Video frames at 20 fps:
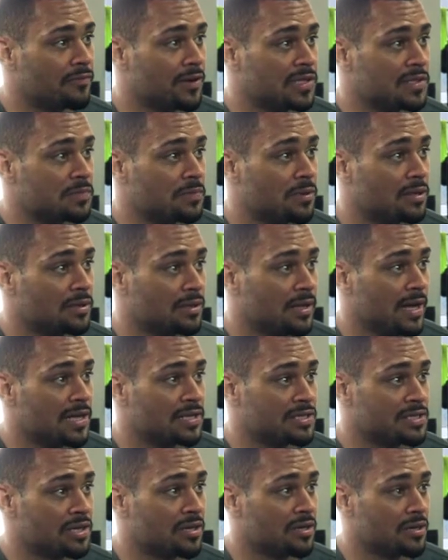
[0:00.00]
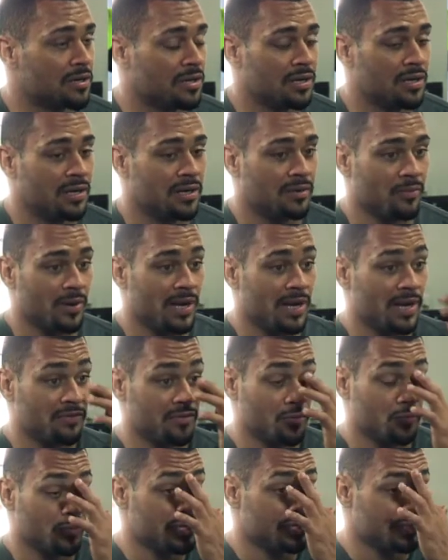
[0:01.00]
Facebook last year, right
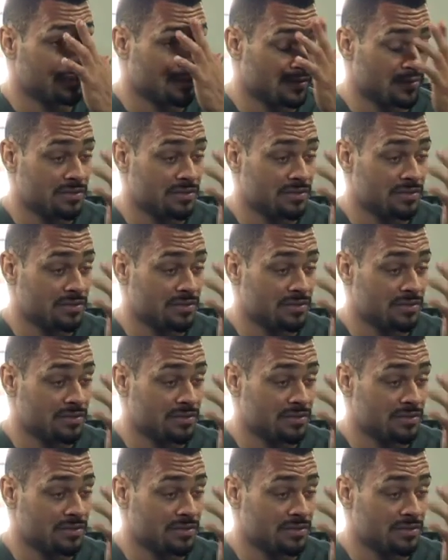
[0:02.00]
after regionals.